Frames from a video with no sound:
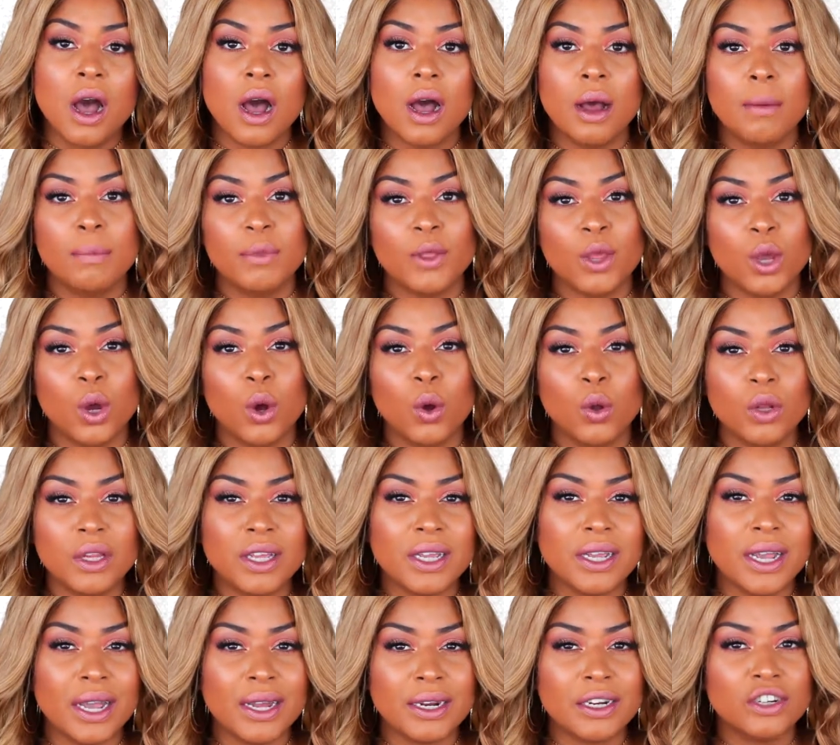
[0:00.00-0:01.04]
The
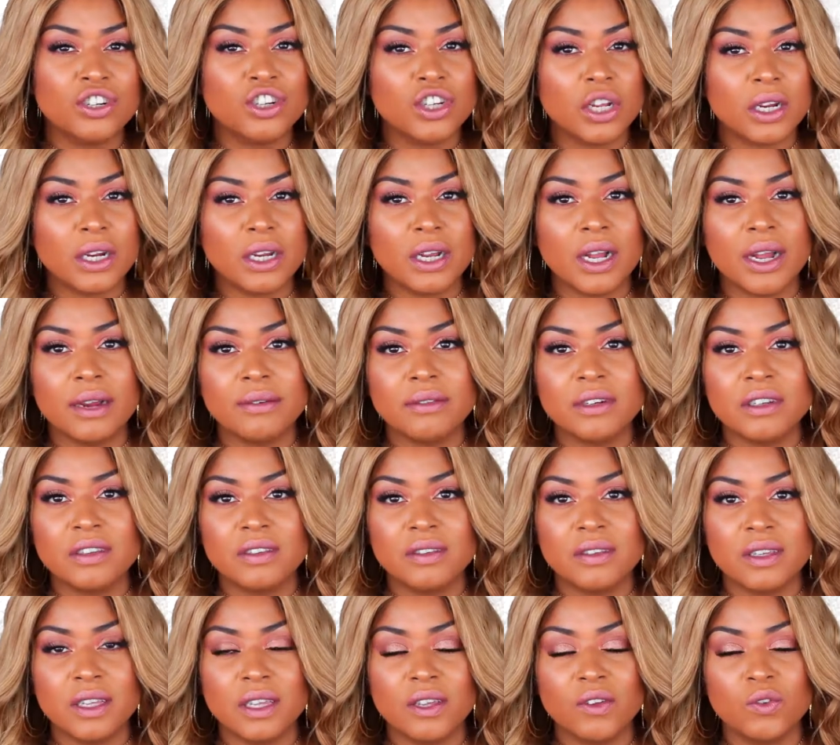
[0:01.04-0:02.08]
only kind of shedding I
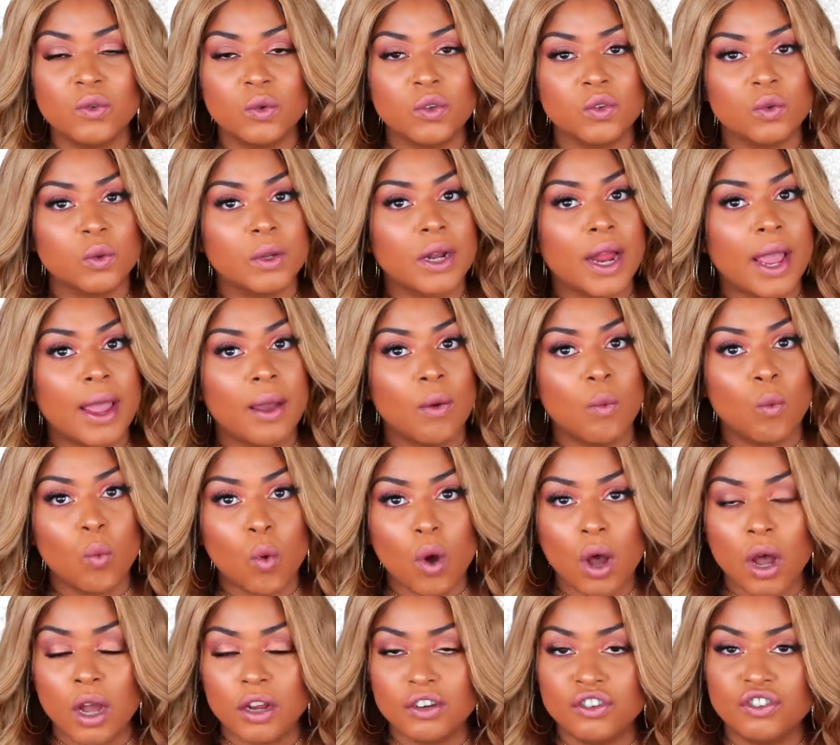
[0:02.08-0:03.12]
received was when I
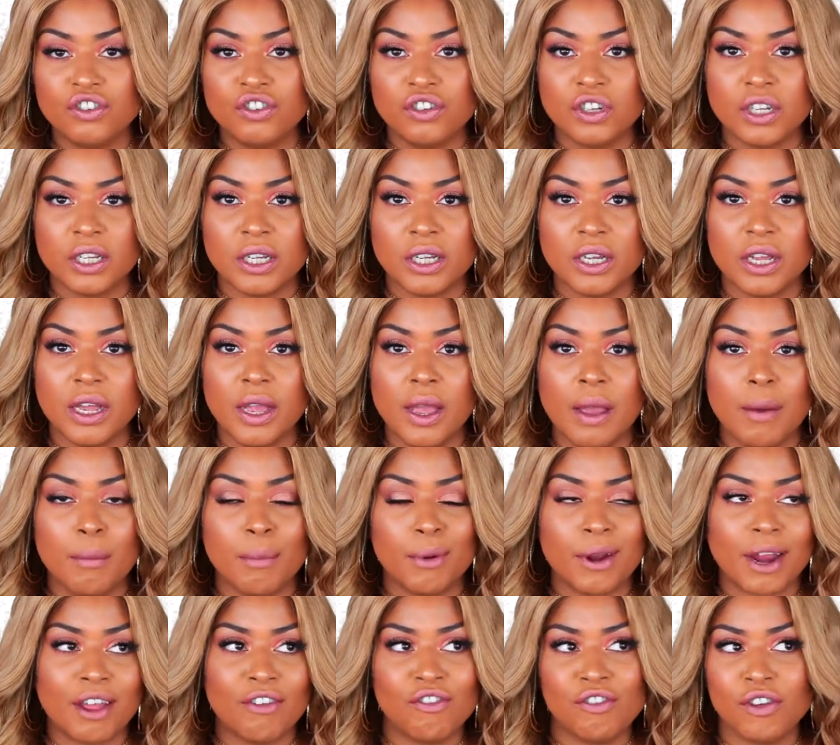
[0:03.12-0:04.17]
washed it,
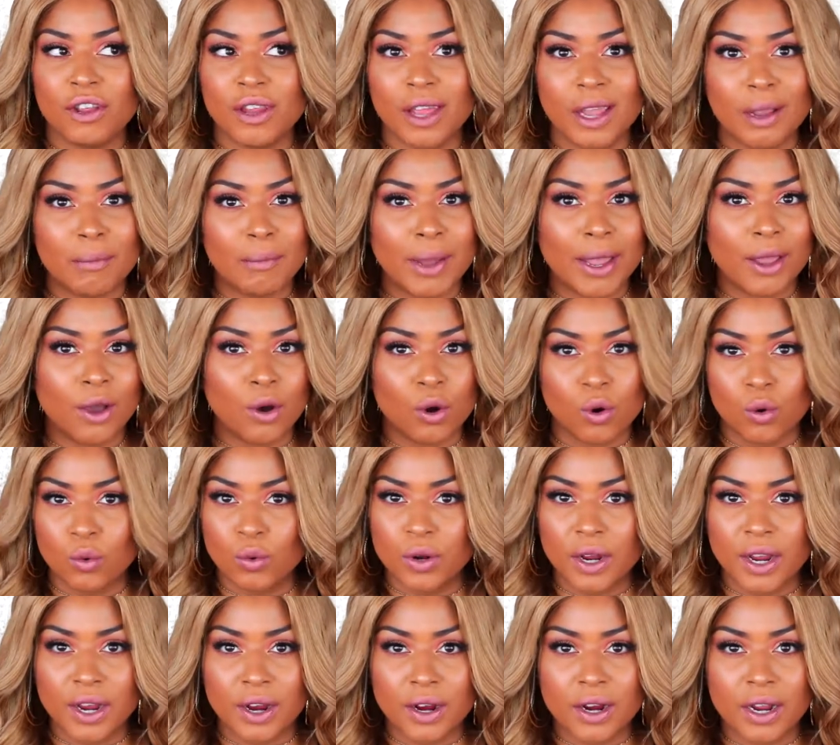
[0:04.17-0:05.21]
but I feel like my
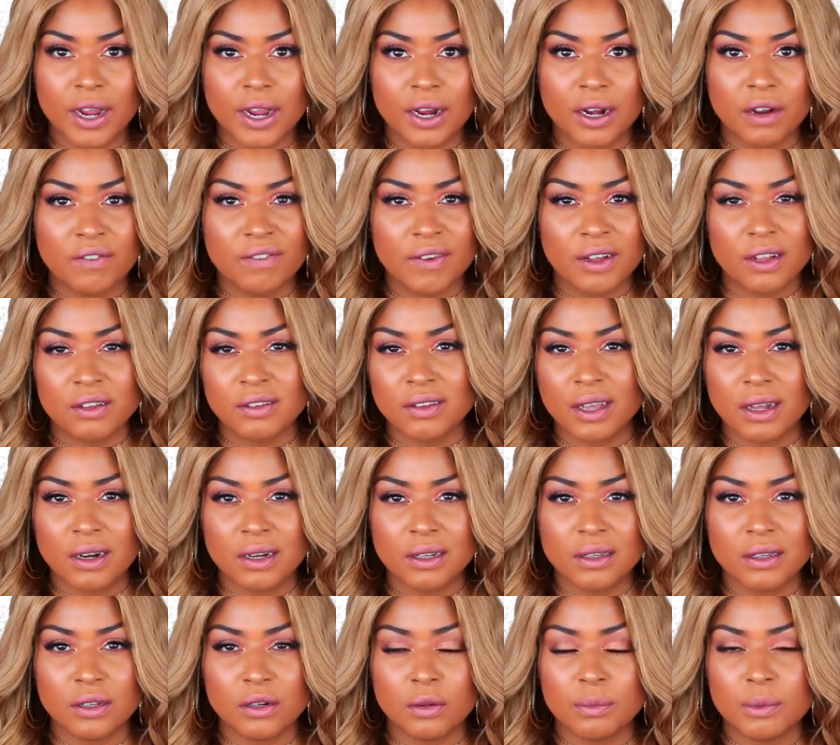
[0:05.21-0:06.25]
own hair kind of falls out a
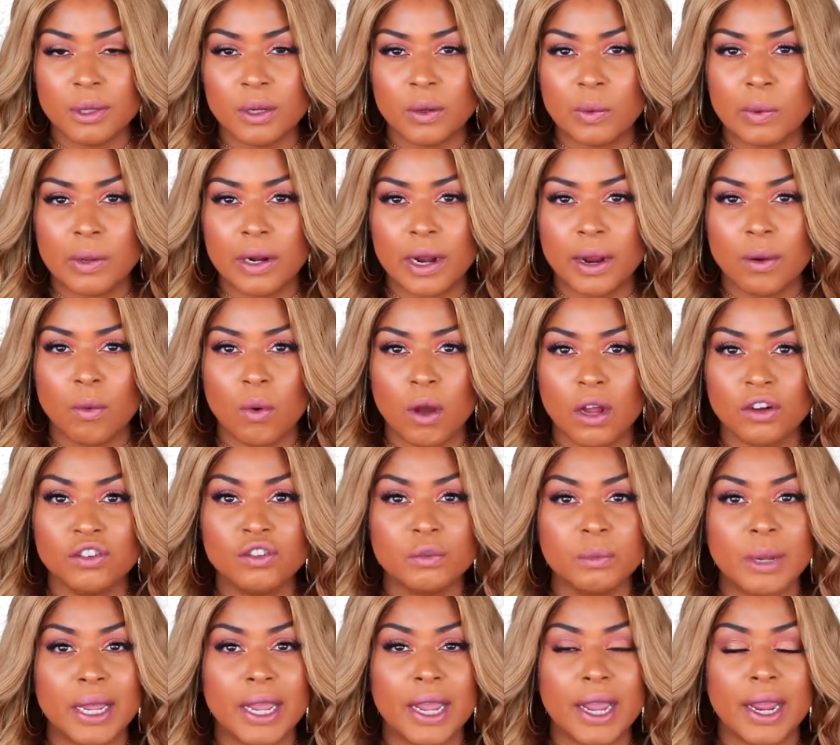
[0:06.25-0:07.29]
little bit when I
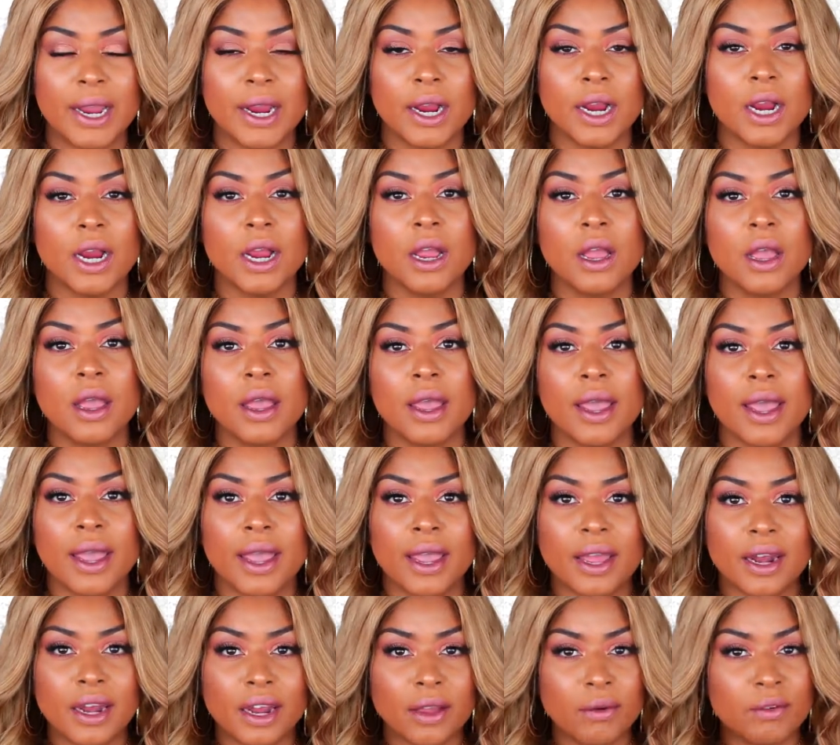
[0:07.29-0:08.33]
wash my hair,
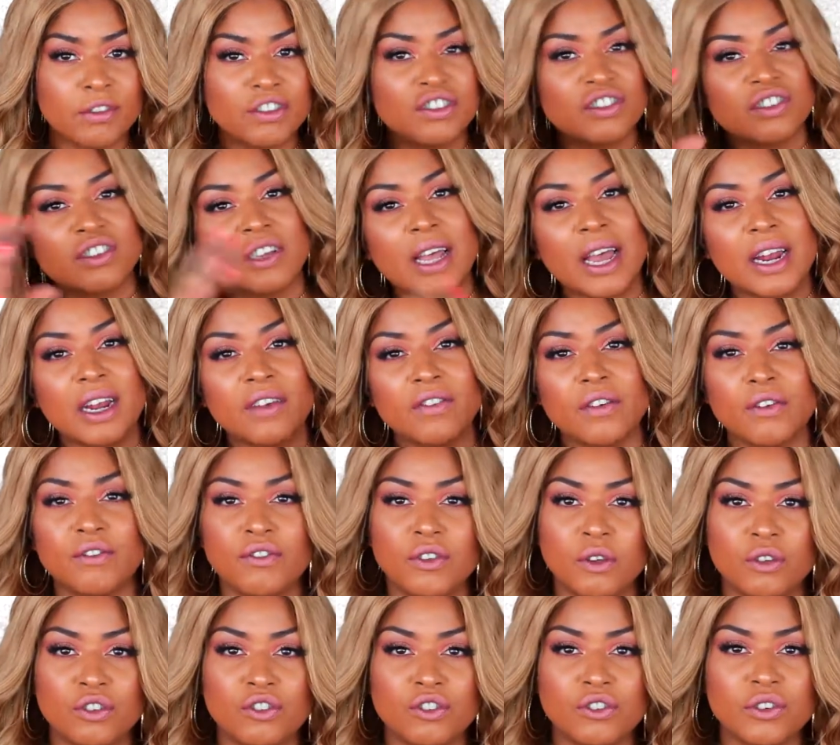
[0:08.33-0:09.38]
and it was just kind of a
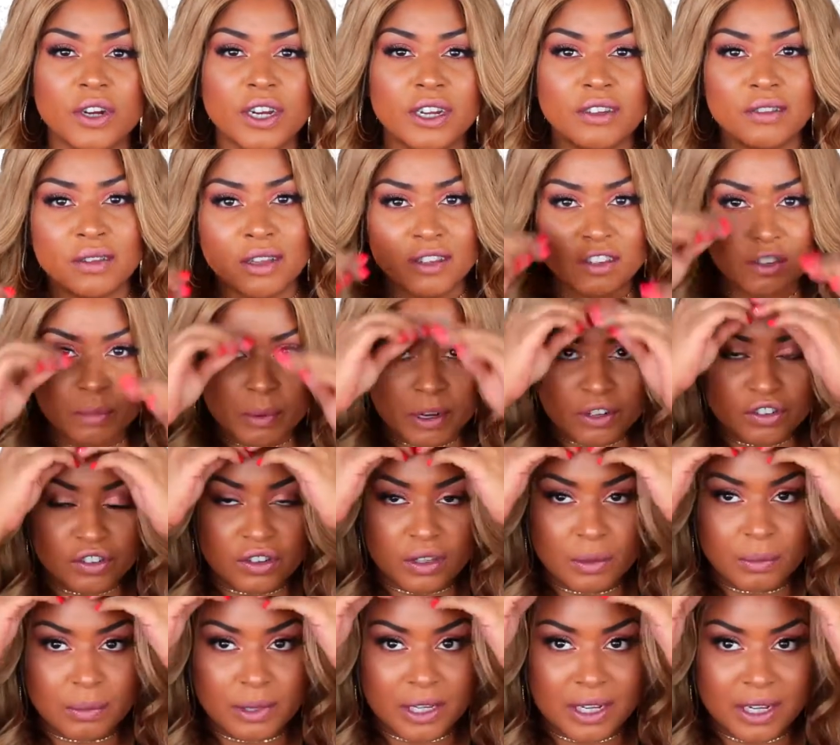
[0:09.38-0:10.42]
few strays,
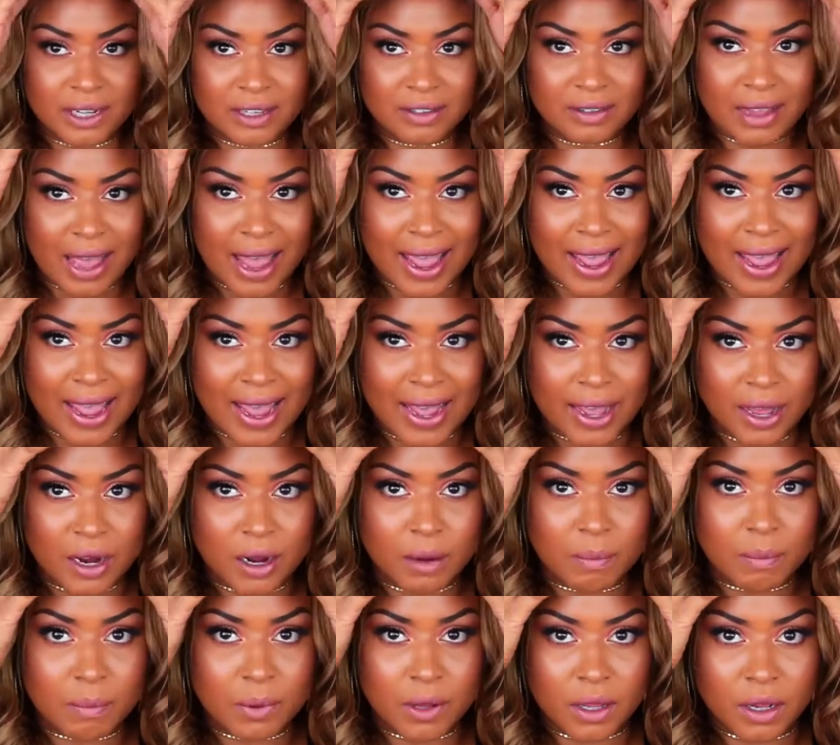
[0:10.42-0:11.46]
especially because I
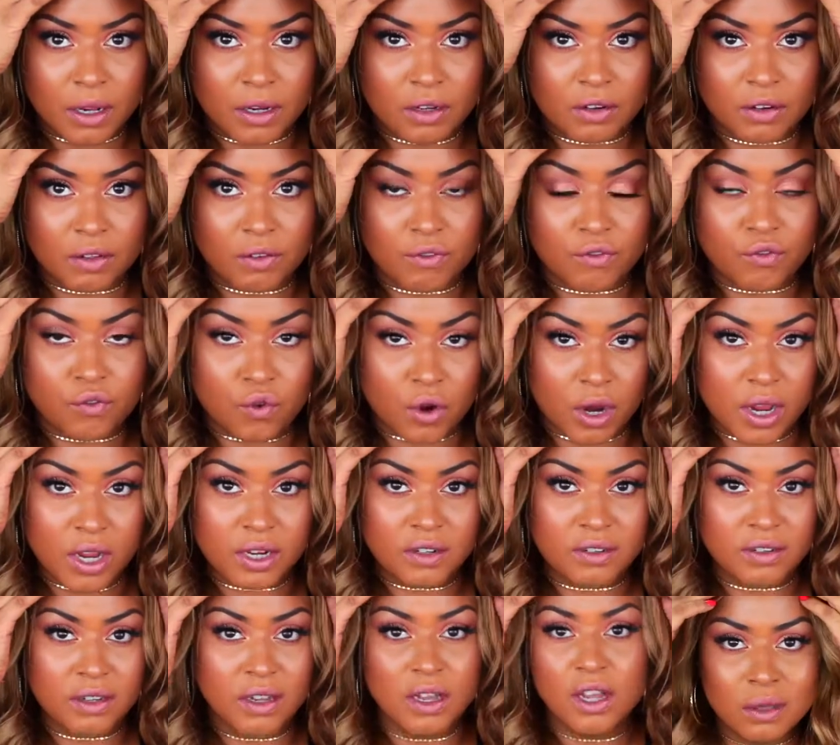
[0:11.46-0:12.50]
had plucked the
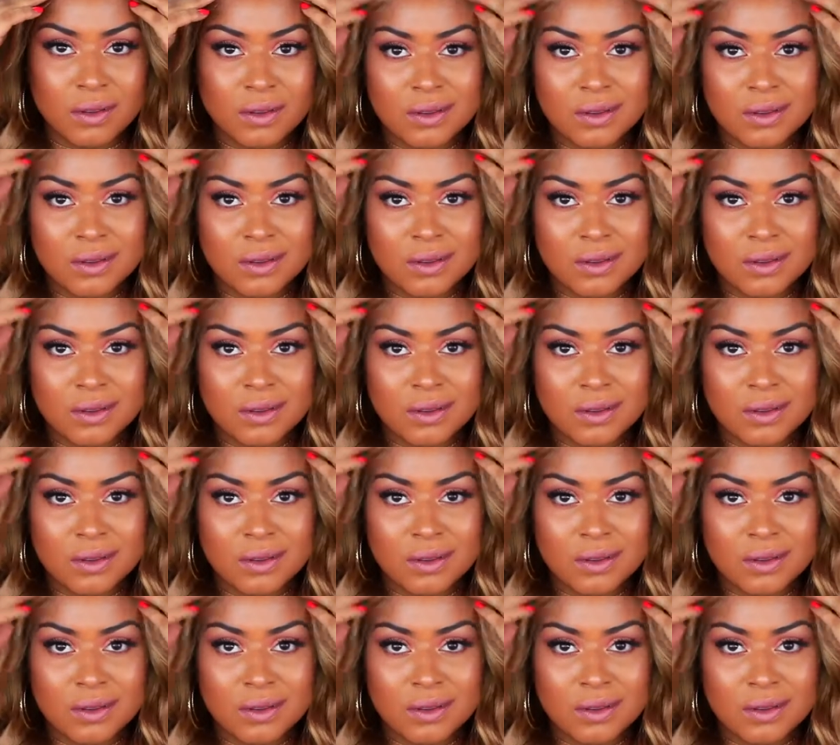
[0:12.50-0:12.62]
front.